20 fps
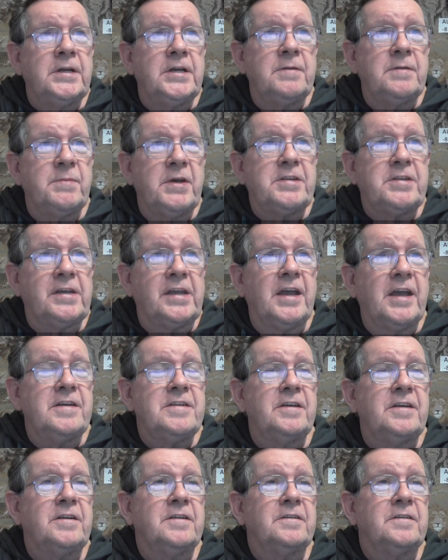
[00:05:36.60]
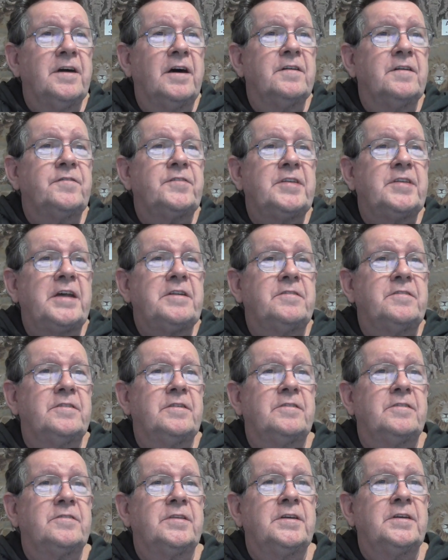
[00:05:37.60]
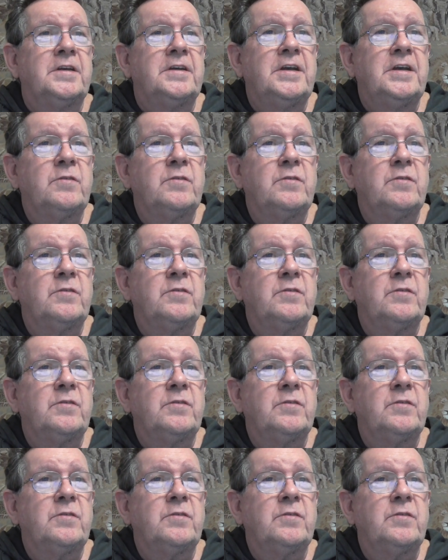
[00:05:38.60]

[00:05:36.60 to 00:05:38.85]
In mitigating of sentence,